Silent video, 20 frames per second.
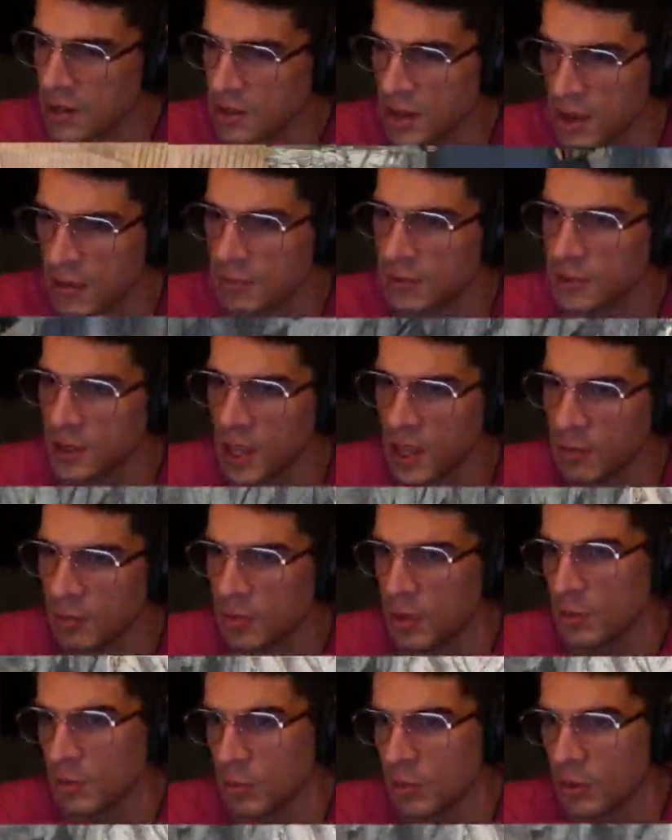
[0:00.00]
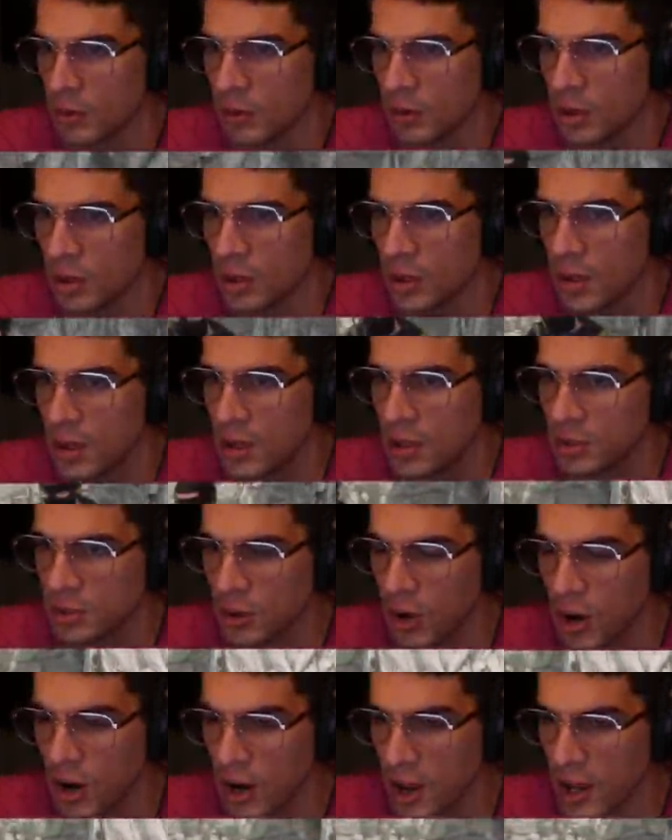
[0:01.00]
DMCA people. So
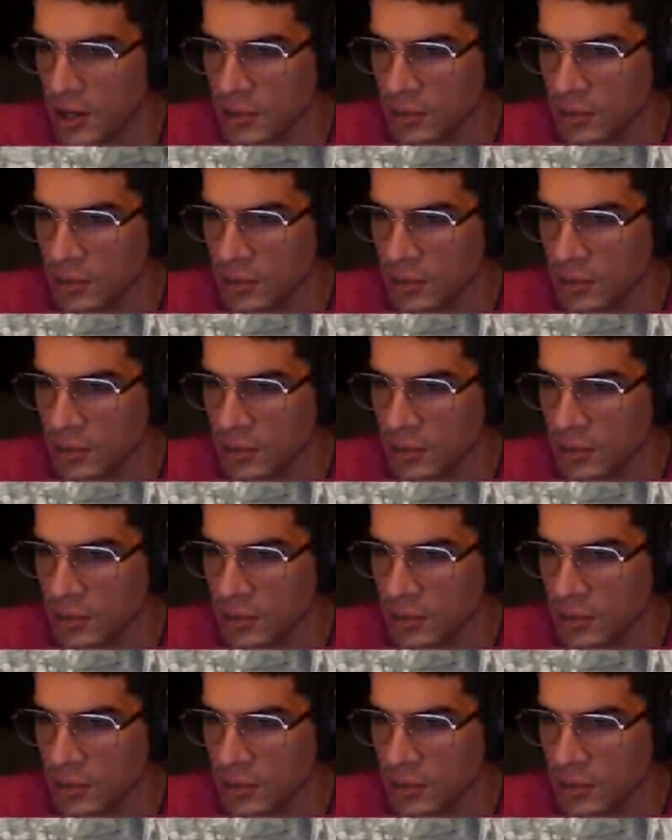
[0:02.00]
our guys